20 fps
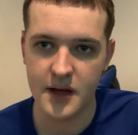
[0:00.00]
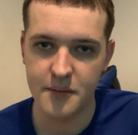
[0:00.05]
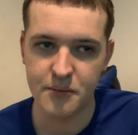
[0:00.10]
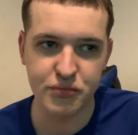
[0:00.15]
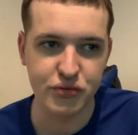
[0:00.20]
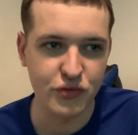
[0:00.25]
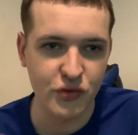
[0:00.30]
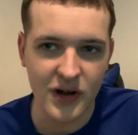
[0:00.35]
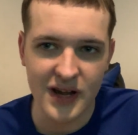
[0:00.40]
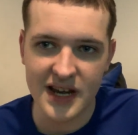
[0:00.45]

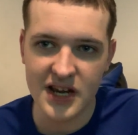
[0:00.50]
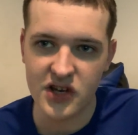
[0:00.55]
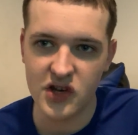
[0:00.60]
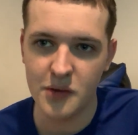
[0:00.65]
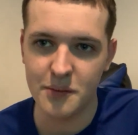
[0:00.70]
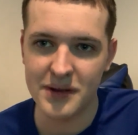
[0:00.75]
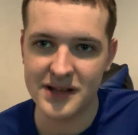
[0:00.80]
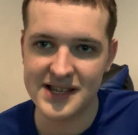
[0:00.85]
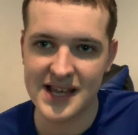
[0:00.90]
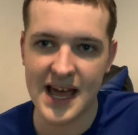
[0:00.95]
Brilliant
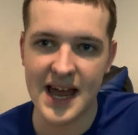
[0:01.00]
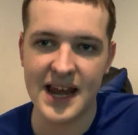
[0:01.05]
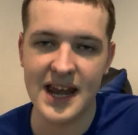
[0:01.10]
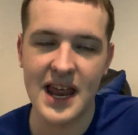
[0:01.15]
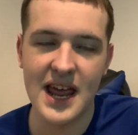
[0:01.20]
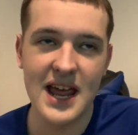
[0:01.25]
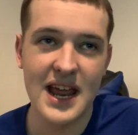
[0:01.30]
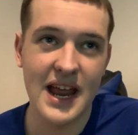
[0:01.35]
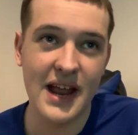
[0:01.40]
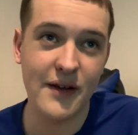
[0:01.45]
number 10.
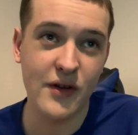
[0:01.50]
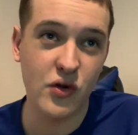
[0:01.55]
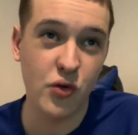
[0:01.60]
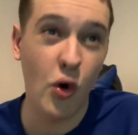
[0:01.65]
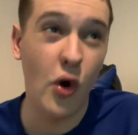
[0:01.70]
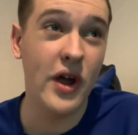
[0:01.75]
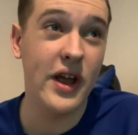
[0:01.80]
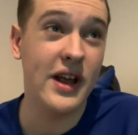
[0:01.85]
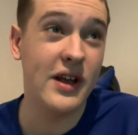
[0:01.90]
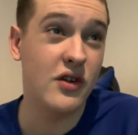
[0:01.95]
And
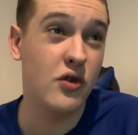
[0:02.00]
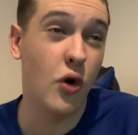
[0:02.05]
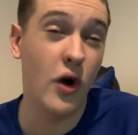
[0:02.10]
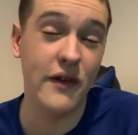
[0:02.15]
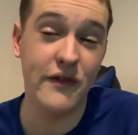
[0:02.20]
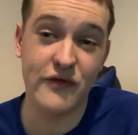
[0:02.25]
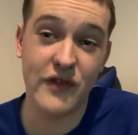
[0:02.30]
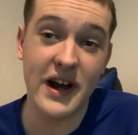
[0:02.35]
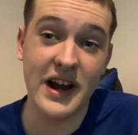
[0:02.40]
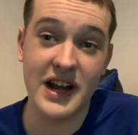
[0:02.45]

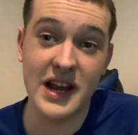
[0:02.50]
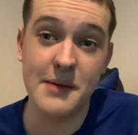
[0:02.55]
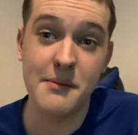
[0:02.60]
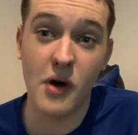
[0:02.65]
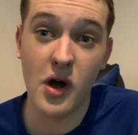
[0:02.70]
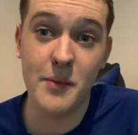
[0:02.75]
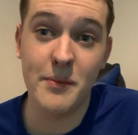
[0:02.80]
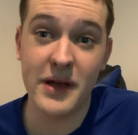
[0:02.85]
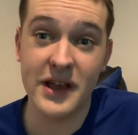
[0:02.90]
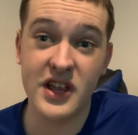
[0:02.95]
quite frankly,
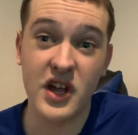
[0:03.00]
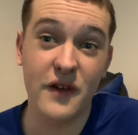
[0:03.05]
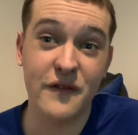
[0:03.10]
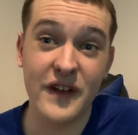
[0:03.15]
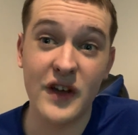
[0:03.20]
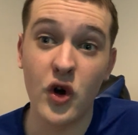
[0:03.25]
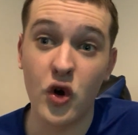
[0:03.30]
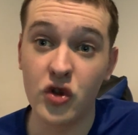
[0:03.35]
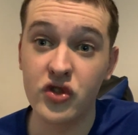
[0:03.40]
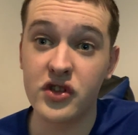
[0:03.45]
my opinion, I
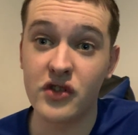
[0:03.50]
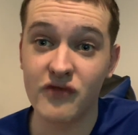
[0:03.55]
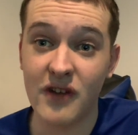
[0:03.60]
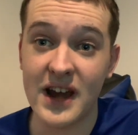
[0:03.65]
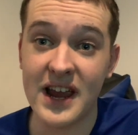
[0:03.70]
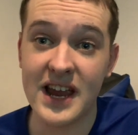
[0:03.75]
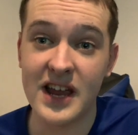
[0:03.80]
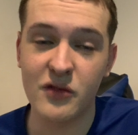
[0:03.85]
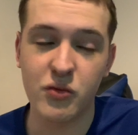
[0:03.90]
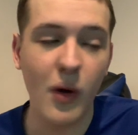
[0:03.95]
think
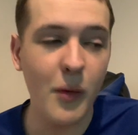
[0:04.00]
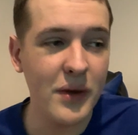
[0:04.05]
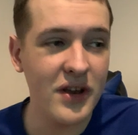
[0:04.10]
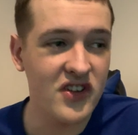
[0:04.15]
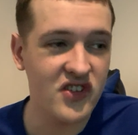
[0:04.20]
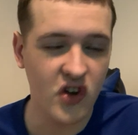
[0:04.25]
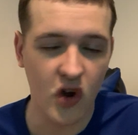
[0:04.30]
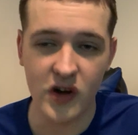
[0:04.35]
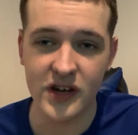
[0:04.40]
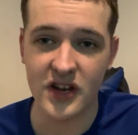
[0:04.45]
underrated. When we
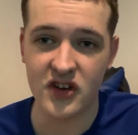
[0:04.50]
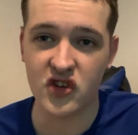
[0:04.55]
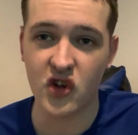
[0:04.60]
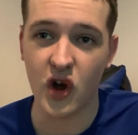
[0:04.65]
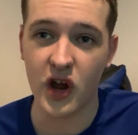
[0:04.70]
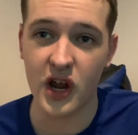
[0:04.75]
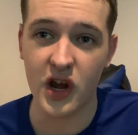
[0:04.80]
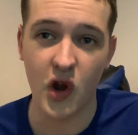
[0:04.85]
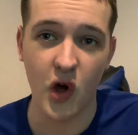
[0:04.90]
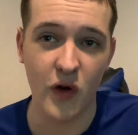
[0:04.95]
signed this
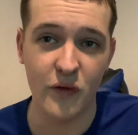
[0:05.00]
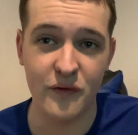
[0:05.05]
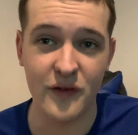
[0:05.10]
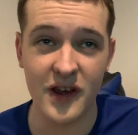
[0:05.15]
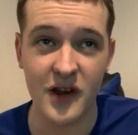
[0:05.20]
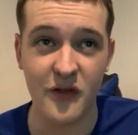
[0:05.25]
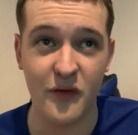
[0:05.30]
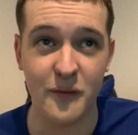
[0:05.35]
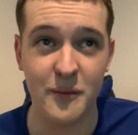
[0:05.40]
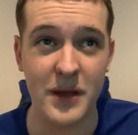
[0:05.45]
guy, a lot of
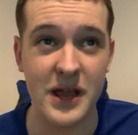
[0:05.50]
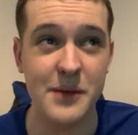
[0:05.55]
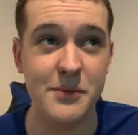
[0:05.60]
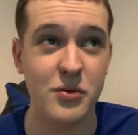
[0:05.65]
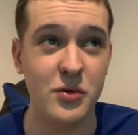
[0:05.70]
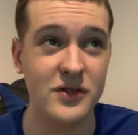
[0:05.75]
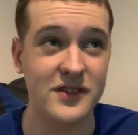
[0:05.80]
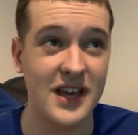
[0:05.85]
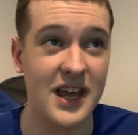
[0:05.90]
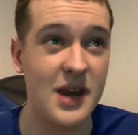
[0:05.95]
Villa people
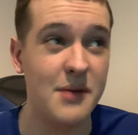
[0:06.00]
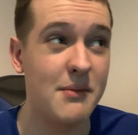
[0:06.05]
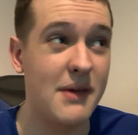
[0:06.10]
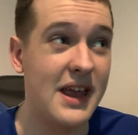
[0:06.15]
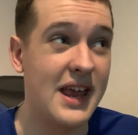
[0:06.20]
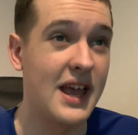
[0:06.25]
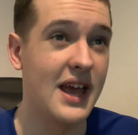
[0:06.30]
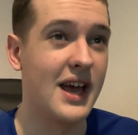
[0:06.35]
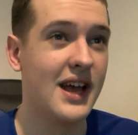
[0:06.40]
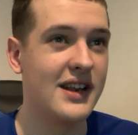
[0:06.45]
were telling
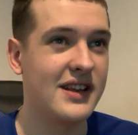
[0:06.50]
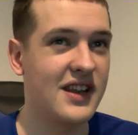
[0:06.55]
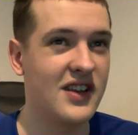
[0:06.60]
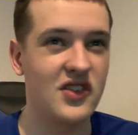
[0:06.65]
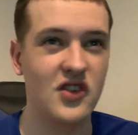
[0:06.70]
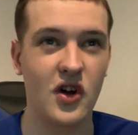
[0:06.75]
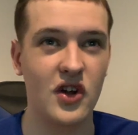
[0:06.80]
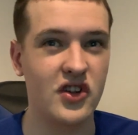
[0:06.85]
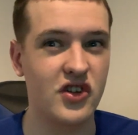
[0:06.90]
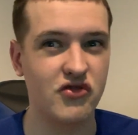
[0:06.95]
me, this
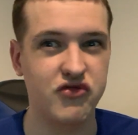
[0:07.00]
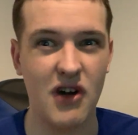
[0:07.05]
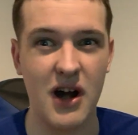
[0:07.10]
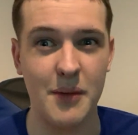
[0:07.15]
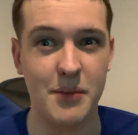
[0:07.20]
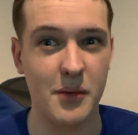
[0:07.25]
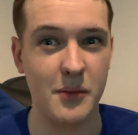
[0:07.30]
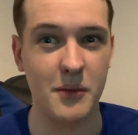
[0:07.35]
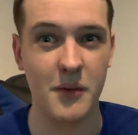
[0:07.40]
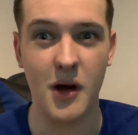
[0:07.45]
guy's
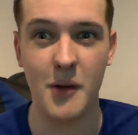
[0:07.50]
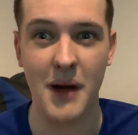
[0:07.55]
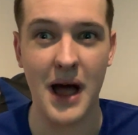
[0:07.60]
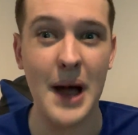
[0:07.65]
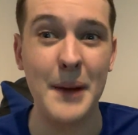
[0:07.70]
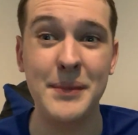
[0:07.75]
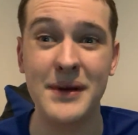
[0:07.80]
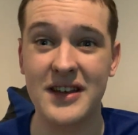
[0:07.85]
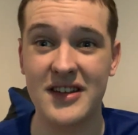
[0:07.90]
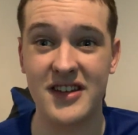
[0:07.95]
crap. I'm
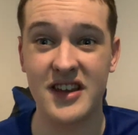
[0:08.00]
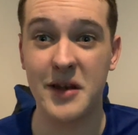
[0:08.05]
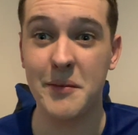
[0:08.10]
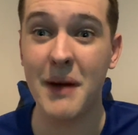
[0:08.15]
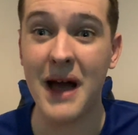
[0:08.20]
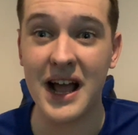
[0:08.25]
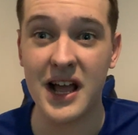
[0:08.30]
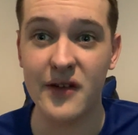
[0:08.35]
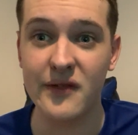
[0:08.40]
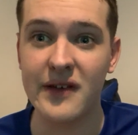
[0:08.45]
happy to see the
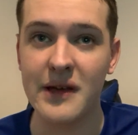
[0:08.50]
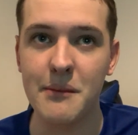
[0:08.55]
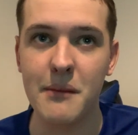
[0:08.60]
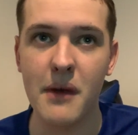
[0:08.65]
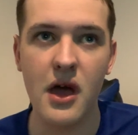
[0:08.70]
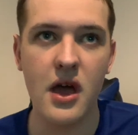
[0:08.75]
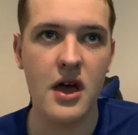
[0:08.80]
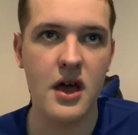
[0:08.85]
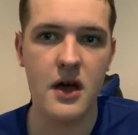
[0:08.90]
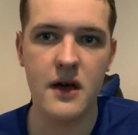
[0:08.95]
back of
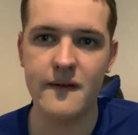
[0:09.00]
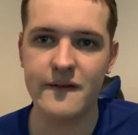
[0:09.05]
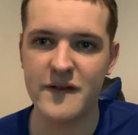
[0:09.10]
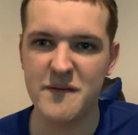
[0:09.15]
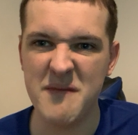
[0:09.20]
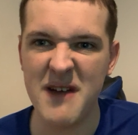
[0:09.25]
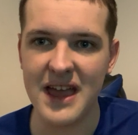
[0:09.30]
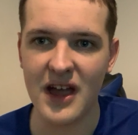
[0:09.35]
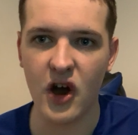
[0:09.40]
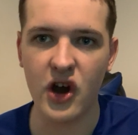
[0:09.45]
him. For
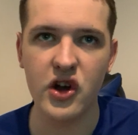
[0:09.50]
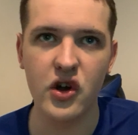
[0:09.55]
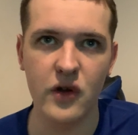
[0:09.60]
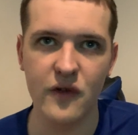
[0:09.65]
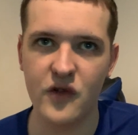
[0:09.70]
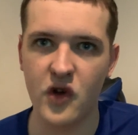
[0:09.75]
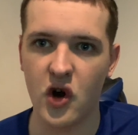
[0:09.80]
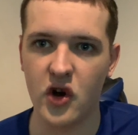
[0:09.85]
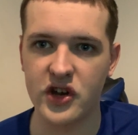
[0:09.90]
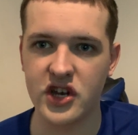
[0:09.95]
me, I love
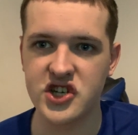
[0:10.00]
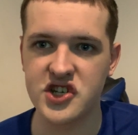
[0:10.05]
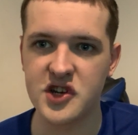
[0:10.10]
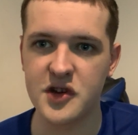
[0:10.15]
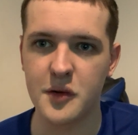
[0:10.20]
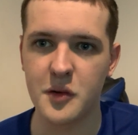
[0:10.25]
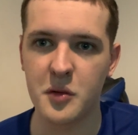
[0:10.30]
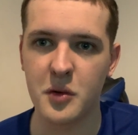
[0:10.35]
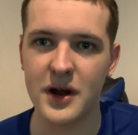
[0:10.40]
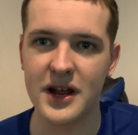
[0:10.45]
Kane
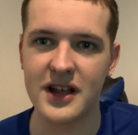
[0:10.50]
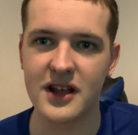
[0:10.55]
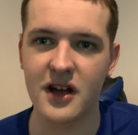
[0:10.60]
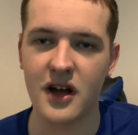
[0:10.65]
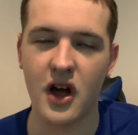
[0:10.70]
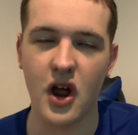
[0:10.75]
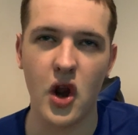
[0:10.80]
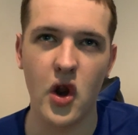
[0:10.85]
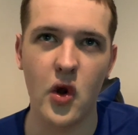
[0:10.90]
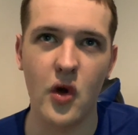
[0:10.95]
Chukwuemeka.
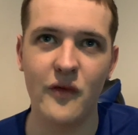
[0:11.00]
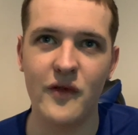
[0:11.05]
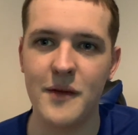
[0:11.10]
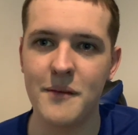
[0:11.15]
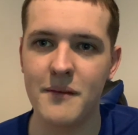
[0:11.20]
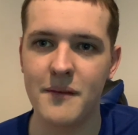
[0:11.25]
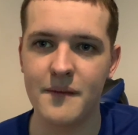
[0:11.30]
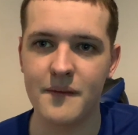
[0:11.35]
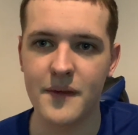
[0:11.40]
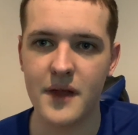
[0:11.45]
I love
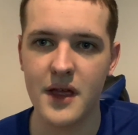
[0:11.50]
him.